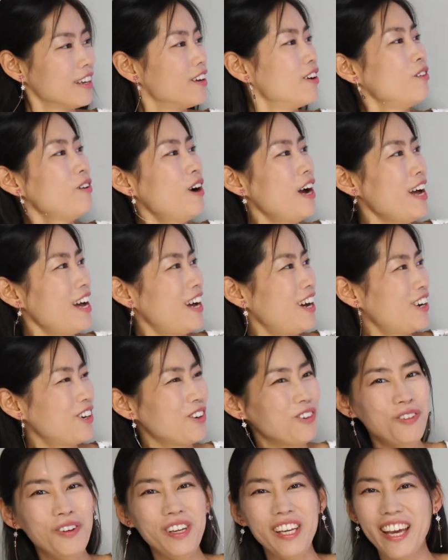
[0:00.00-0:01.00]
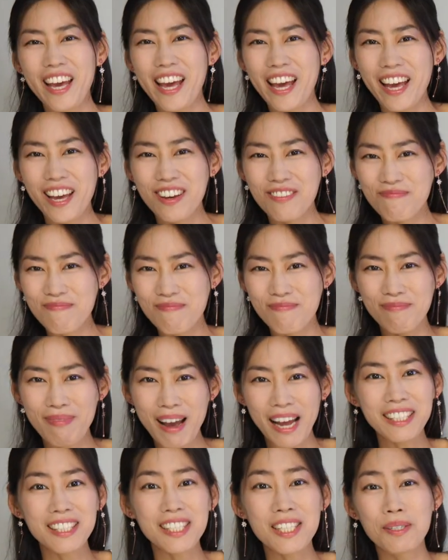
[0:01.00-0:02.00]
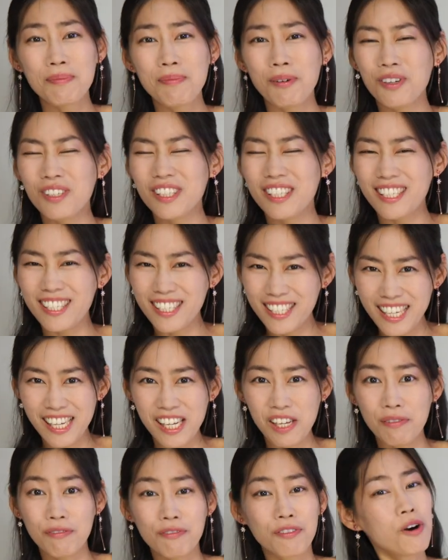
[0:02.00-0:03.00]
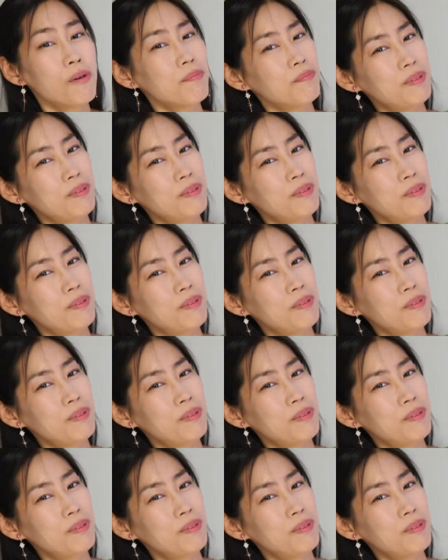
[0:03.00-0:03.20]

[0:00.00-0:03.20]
Wow, we have MantisPod Z from